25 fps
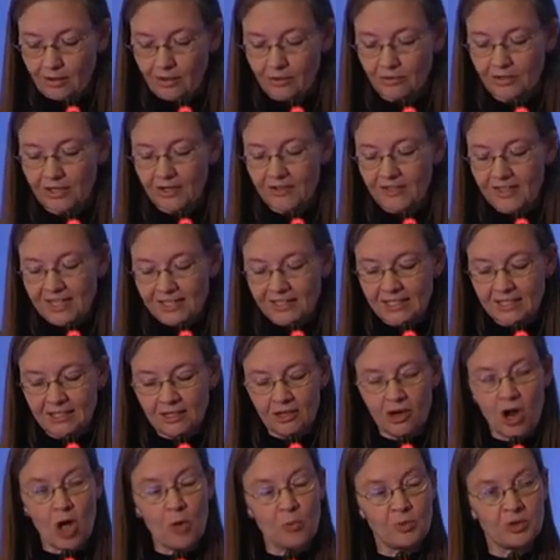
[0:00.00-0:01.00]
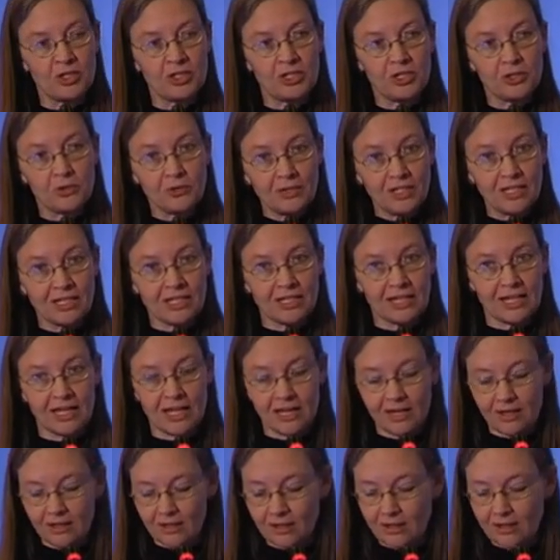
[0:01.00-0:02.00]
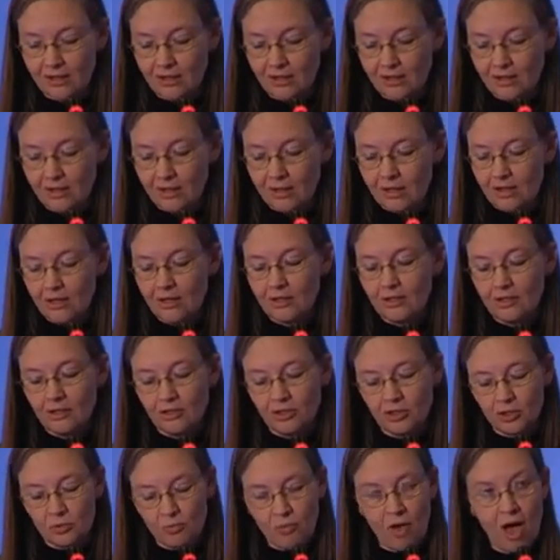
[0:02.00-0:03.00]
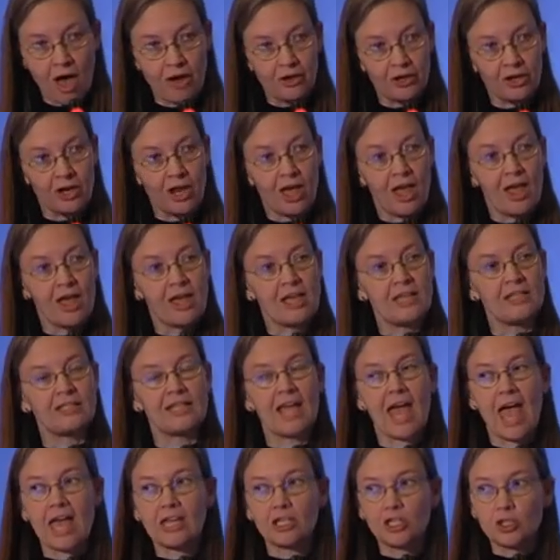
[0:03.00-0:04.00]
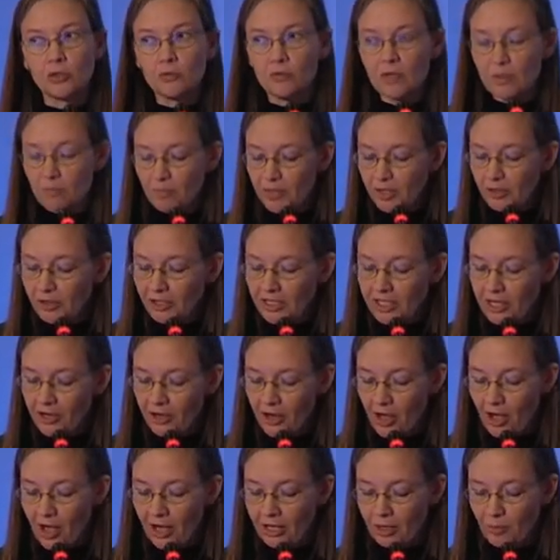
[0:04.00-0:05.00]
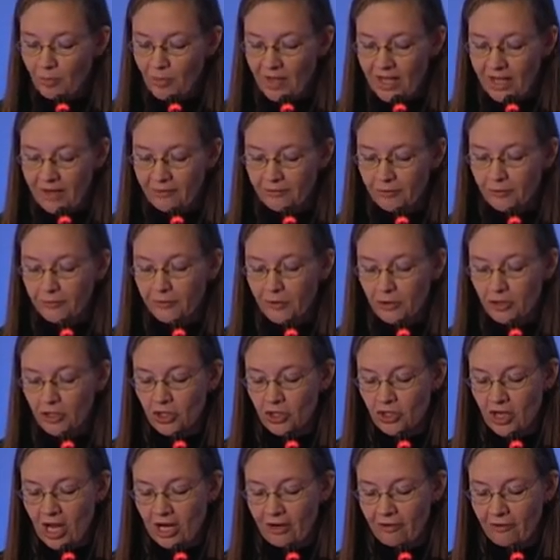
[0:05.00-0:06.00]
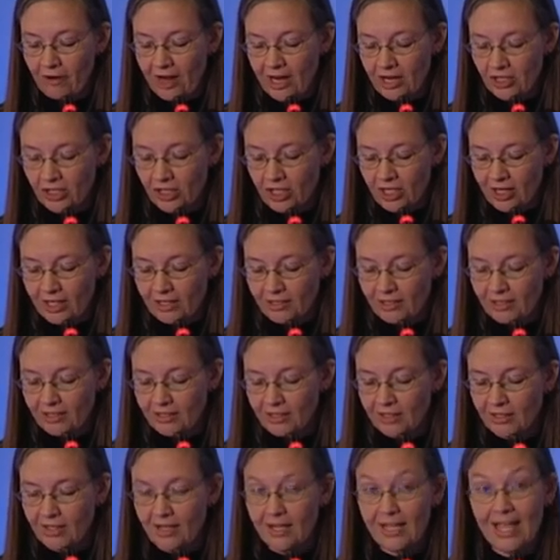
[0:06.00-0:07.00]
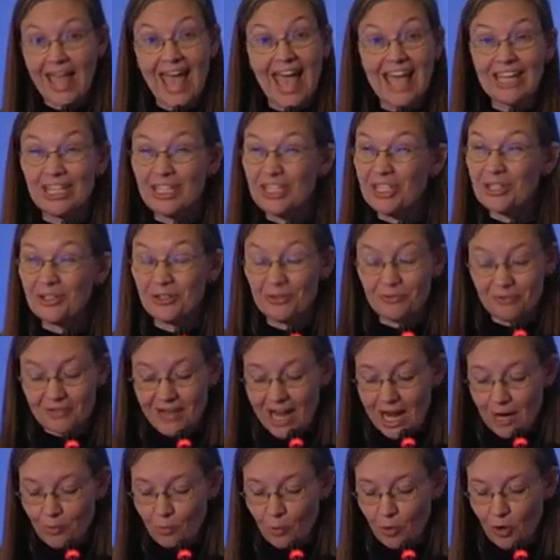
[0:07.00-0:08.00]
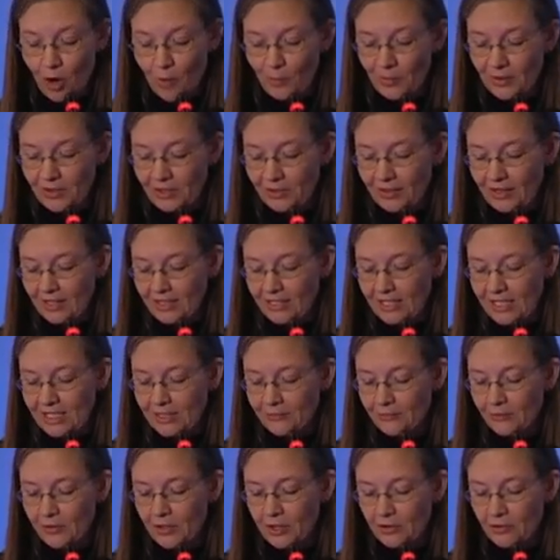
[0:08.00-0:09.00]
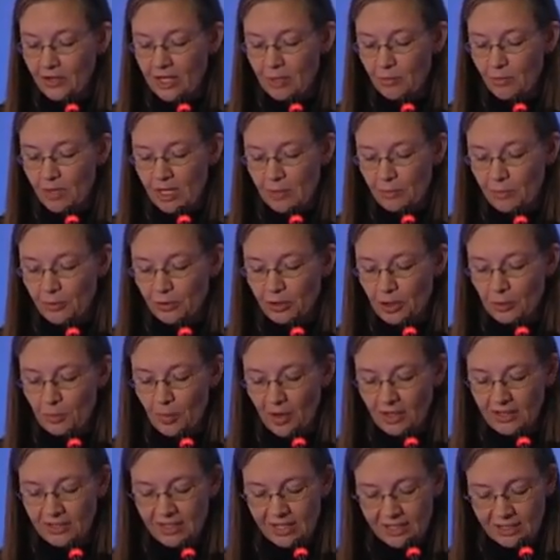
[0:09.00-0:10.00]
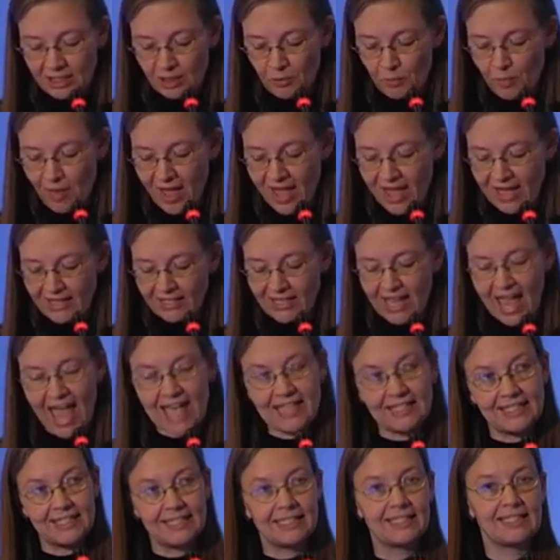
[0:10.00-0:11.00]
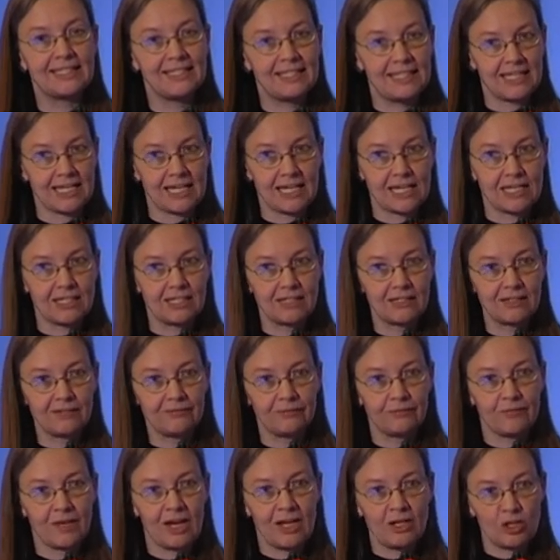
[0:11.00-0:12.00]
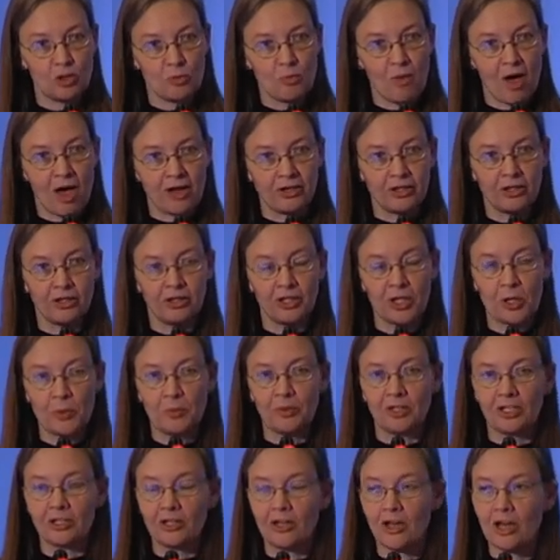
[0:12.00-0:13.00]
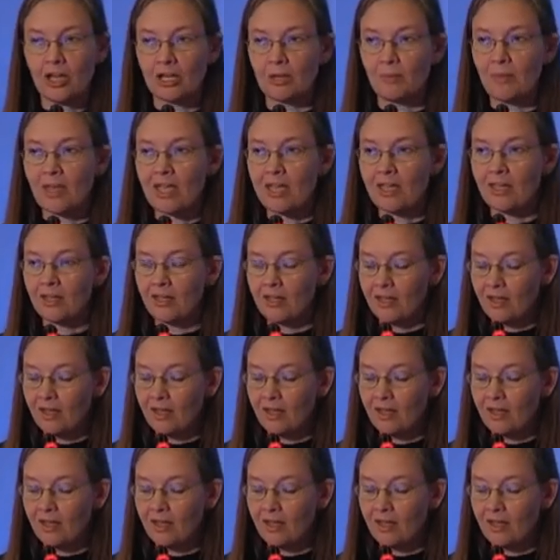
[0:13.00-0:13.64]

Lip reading: So this is an opportunity to modernize and to rebuild the economy for future generations and to create more opportunities for the Greek people to participate and succeed in the modern global economy.